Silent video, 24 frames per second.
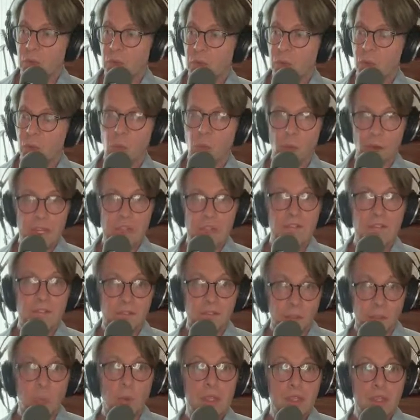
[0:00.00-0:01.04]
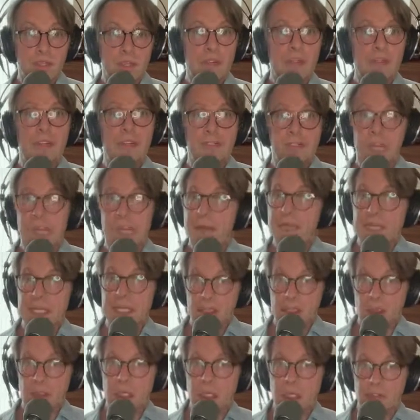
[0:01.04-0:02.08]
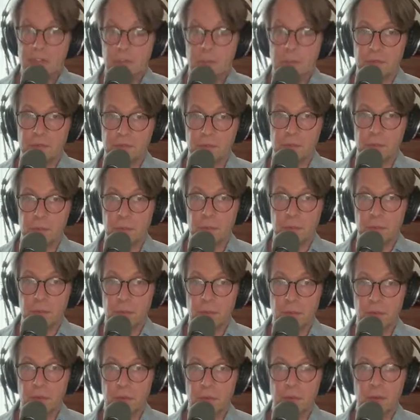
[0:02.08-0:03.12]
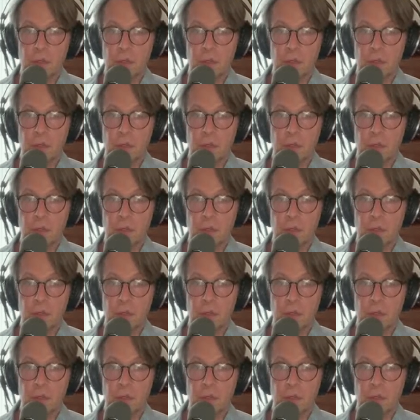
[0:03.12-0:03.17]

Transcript: we've lived many lives before,